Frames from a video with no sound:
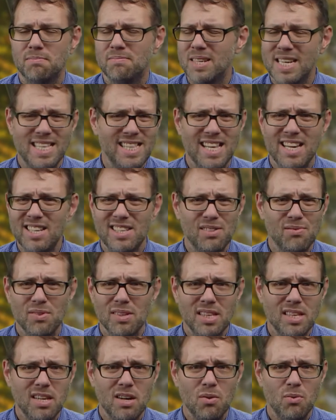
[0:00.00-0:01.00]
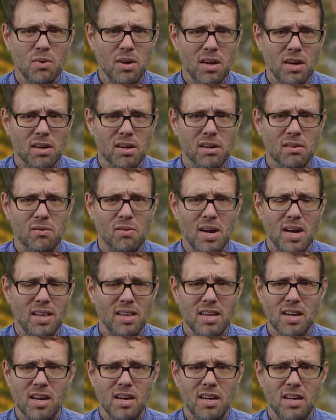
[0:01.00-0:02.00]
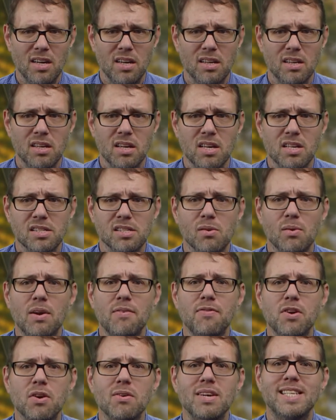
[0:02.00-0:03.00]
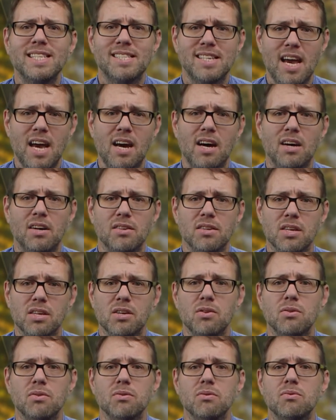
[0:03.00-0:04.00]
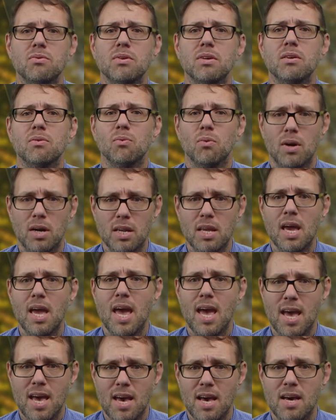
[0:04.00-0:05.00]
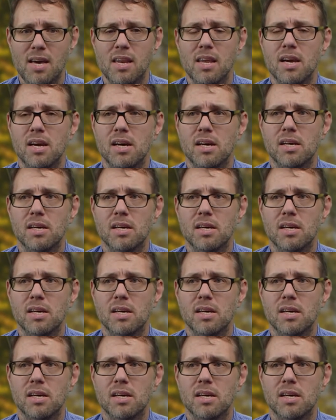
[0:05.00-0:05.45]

And they really don't work well at all. So if you're in doubt, you want to add